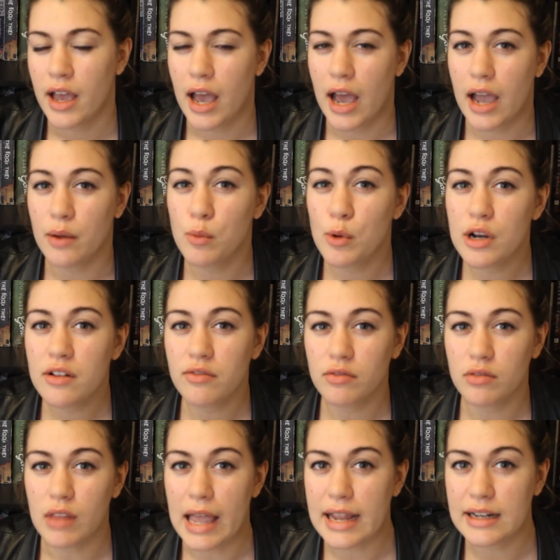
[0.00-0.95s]
I would have
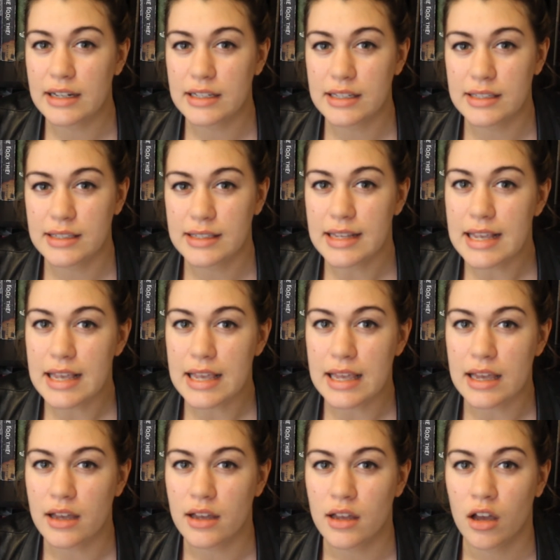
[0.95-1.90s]
liked to
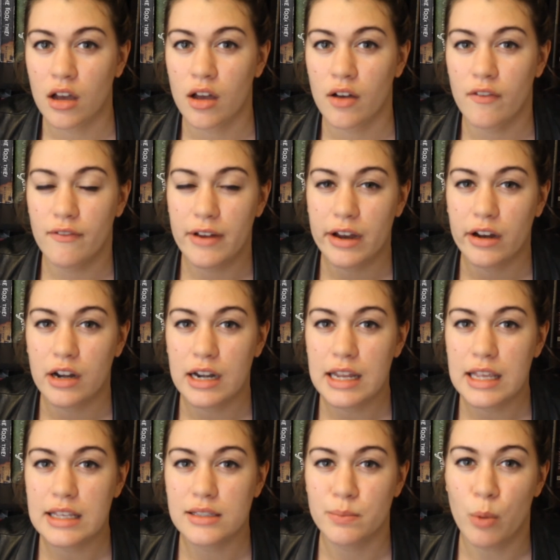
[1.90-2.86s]
see
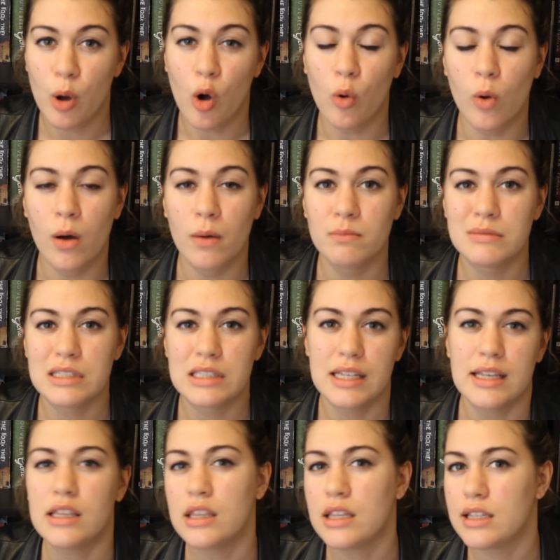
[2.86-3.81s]
Verity's poems
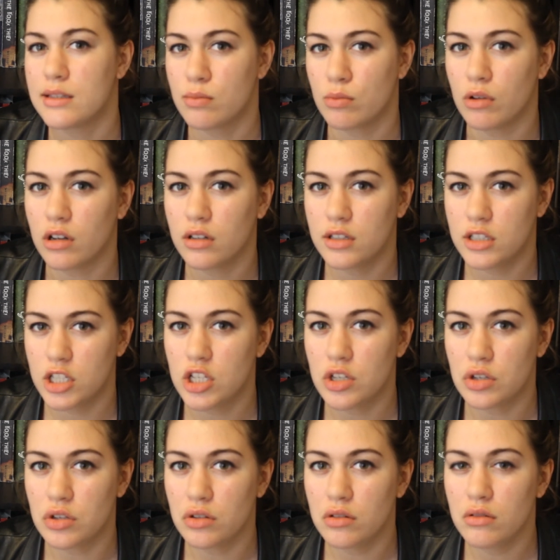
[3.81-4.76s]
in this book
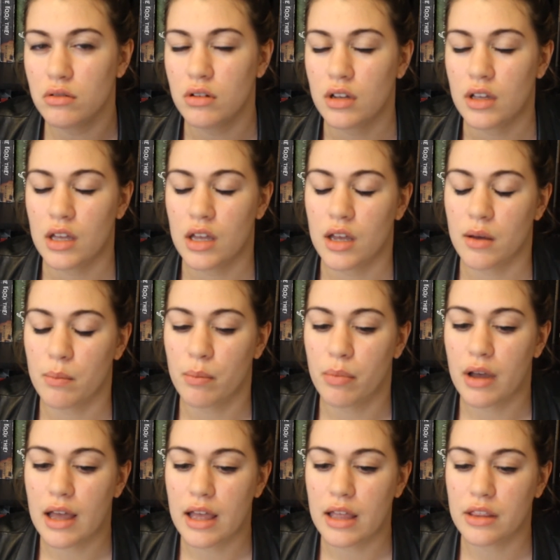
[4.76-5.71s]
too,
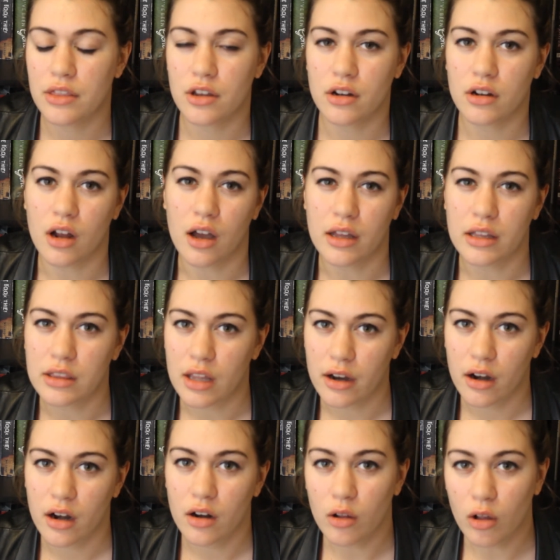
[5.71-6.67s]
but they're not in there at